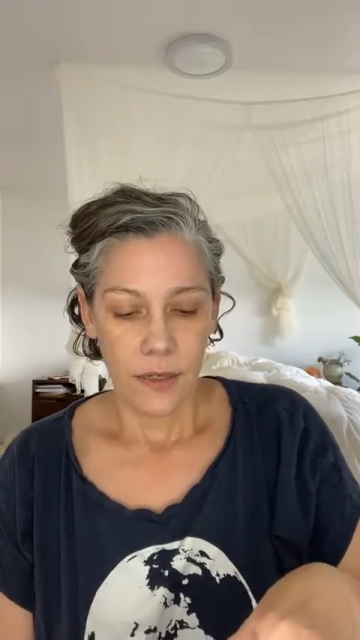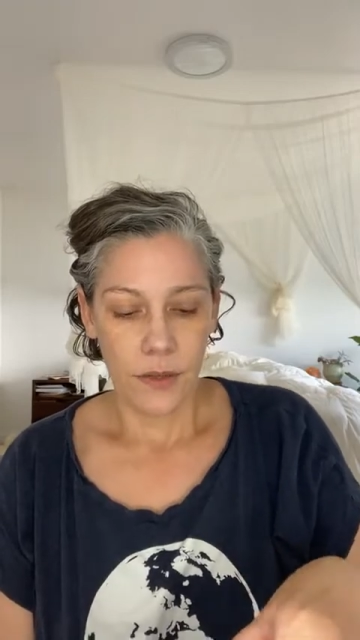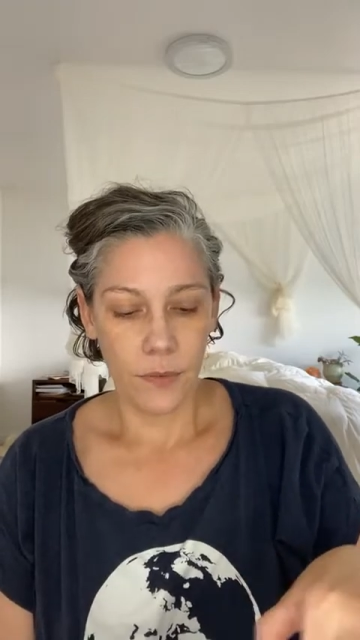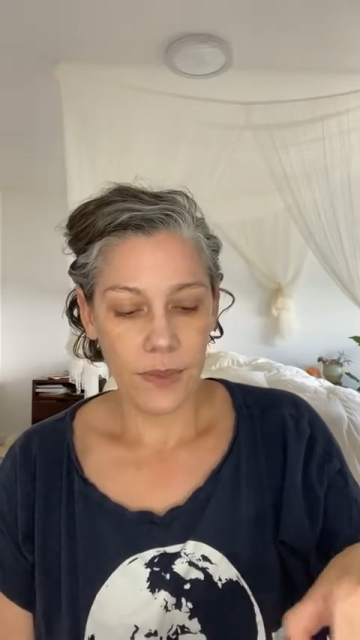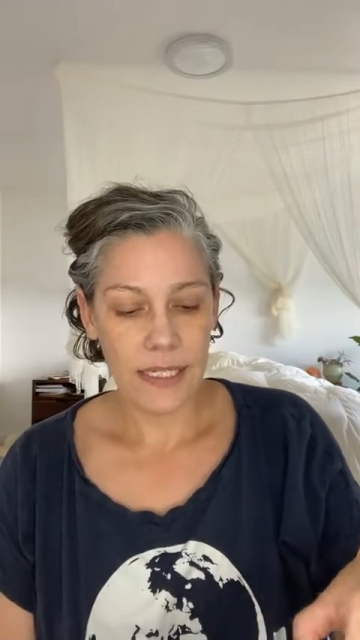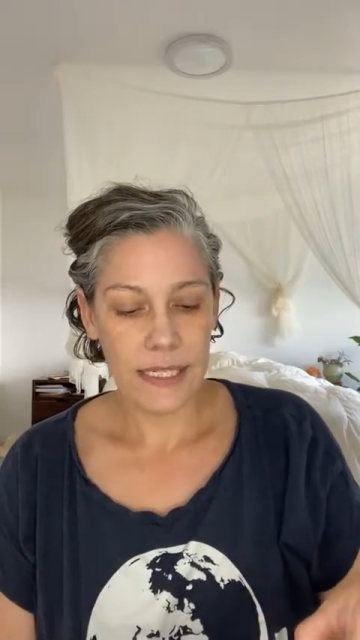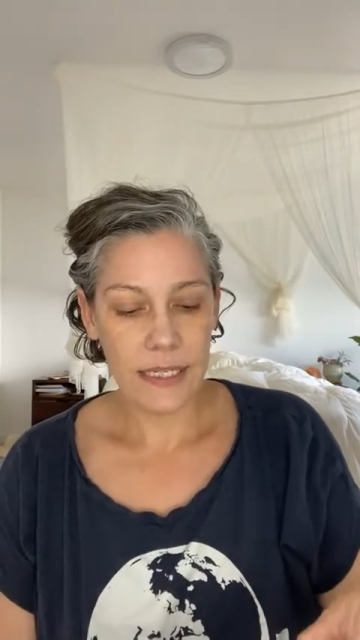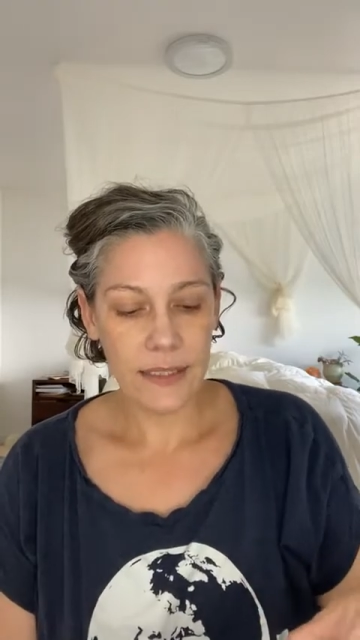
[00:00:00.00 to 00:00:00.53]
The
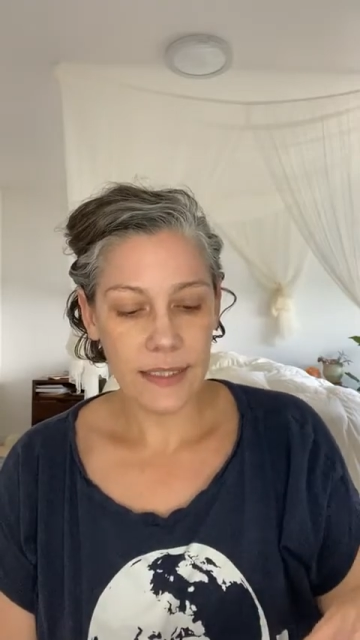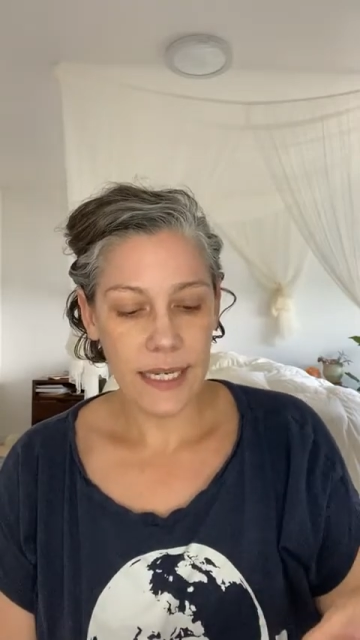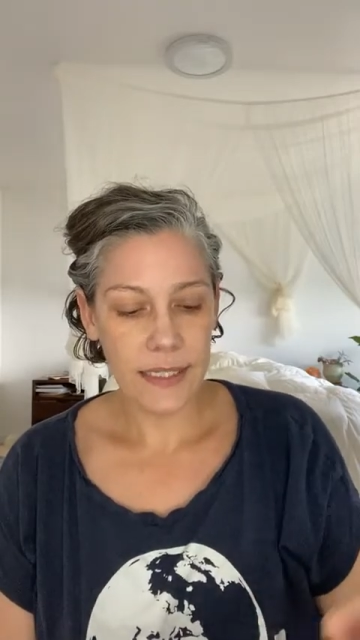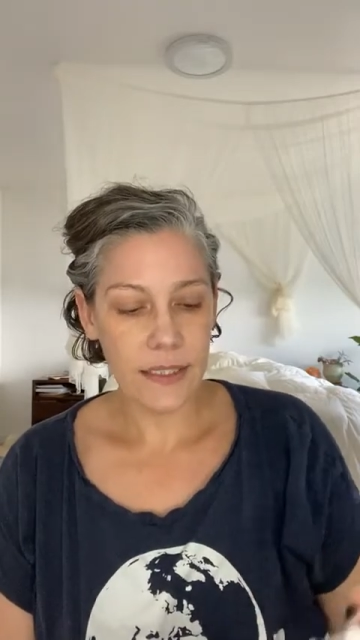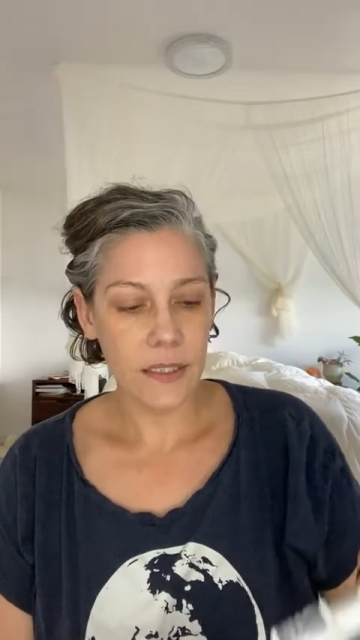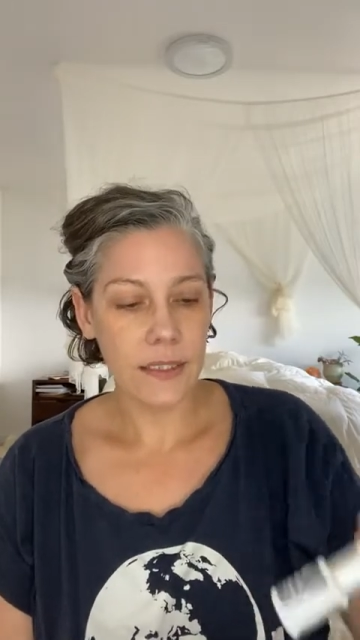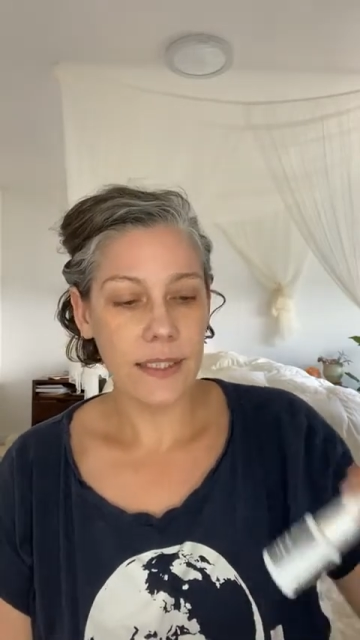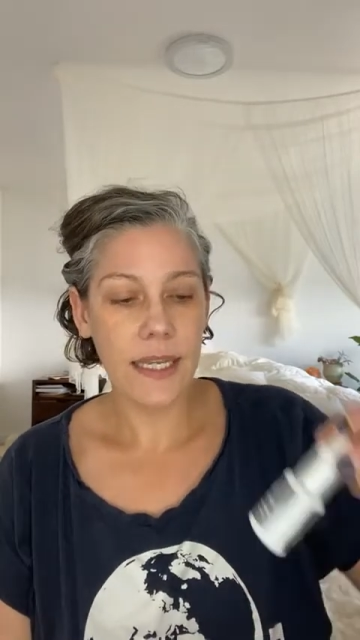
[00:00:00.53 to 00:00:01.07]
retail
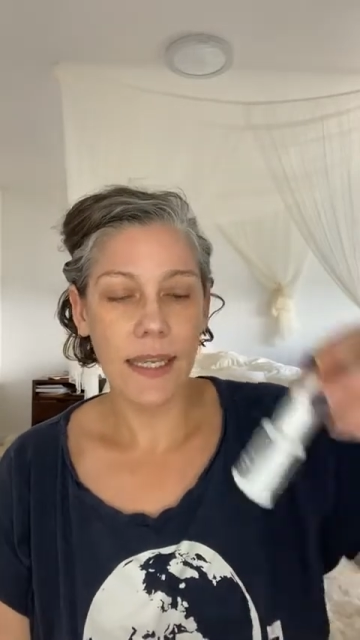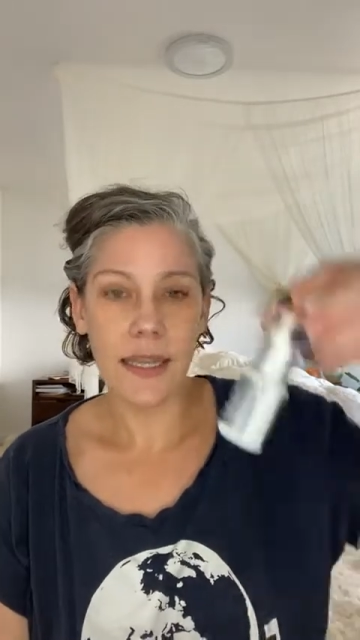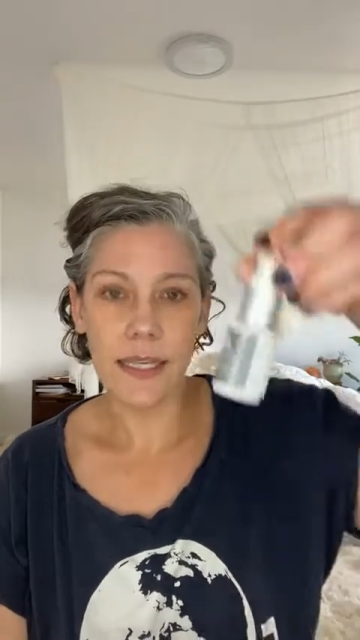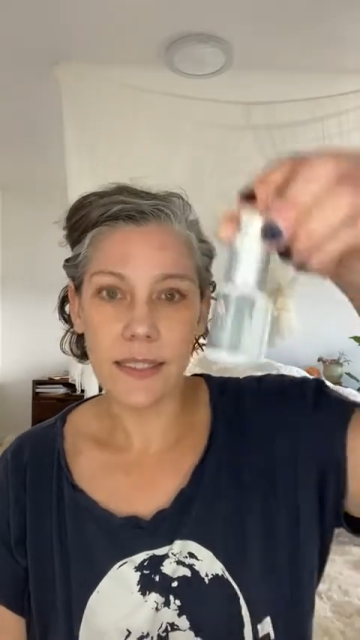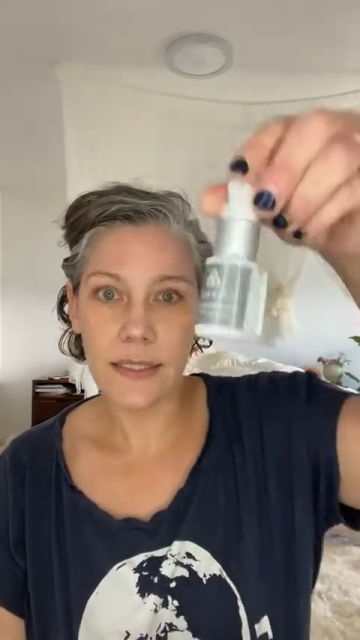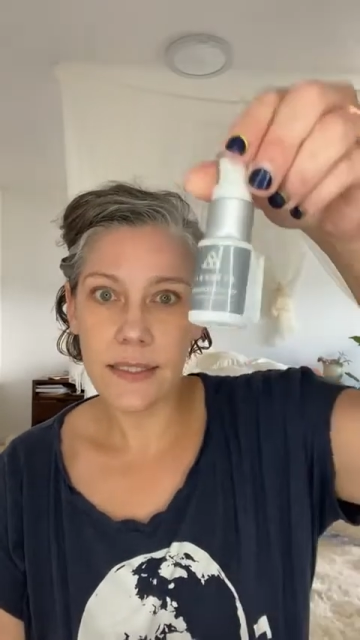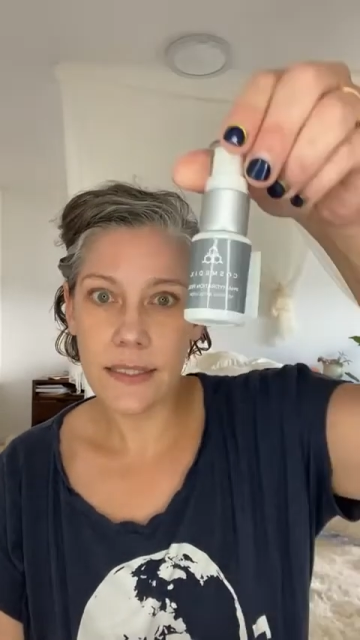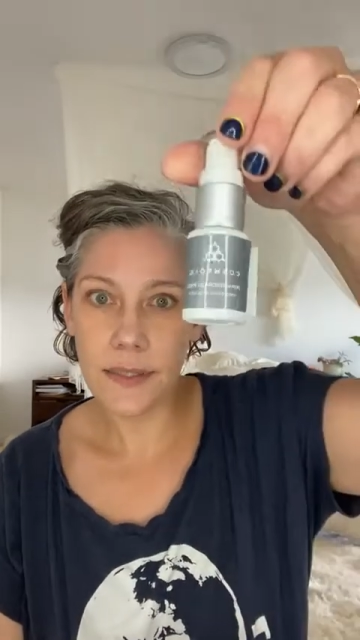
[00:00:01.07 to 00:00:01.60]
size looks like
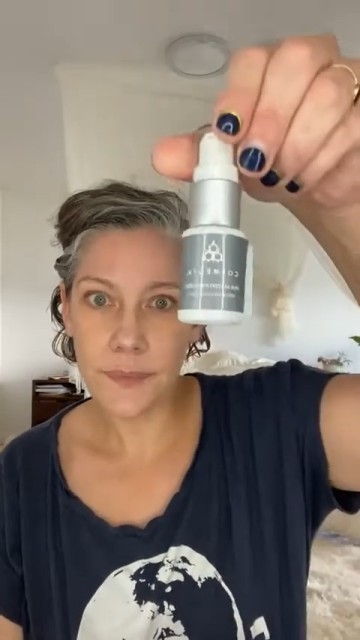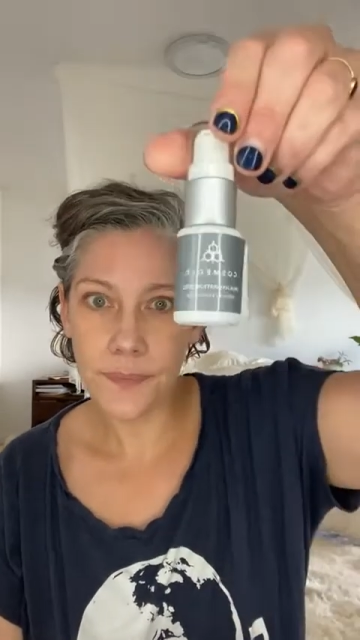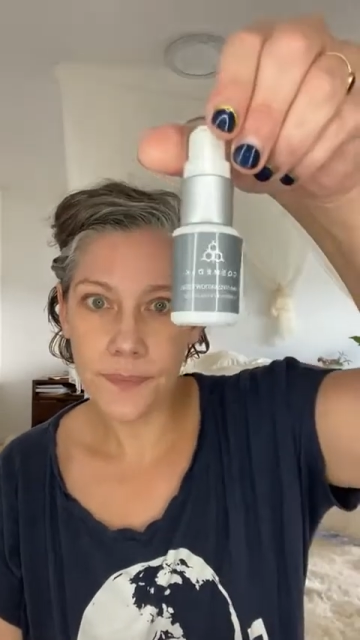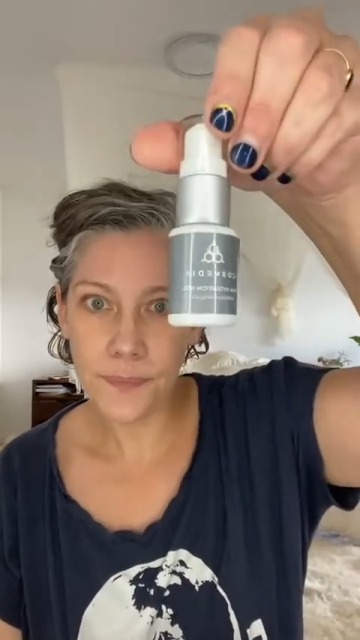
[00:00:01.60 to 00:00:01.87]
this.